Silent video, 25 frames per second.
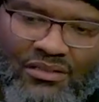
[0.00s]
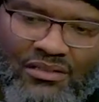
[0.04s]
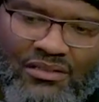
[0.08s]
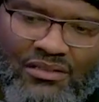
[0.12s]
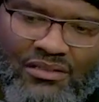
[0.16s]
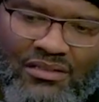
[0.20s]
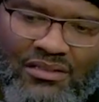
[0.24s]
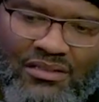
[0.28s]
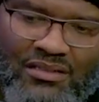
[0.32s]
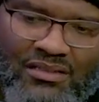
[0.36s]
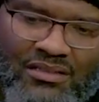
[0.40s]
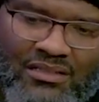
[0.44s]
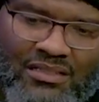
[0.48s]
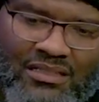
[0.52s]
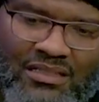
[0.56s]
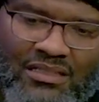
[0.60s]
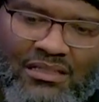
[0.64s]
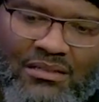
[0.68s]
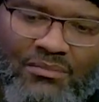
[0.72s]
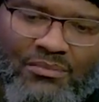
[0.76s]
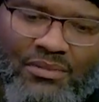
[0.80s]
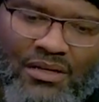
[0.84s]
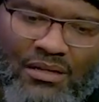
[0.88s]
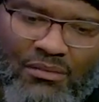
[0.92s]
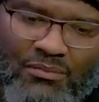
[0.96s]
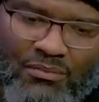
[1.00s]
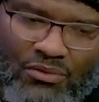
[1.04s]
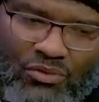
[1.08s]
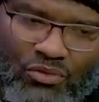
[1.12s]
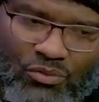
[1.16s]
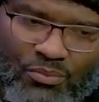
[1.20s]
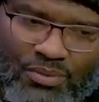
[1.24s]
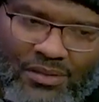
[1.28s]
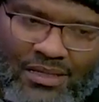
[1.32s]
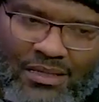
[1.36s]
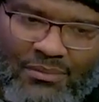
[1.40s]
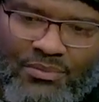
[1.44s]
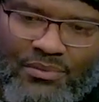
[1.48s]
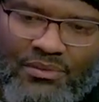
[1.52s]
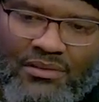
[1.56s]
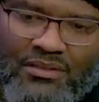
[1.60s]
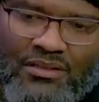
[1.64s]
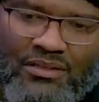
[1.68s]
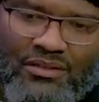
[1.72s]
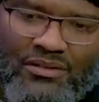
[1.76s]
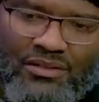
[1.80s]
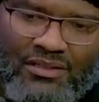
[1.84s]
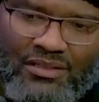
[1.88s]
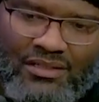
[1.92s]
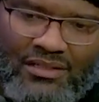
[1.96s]
the thing about both
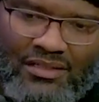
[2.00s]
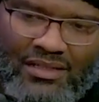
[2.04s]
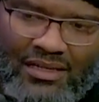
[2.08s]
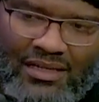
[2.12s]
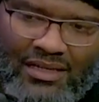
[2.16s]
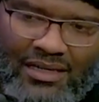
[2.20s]
popularity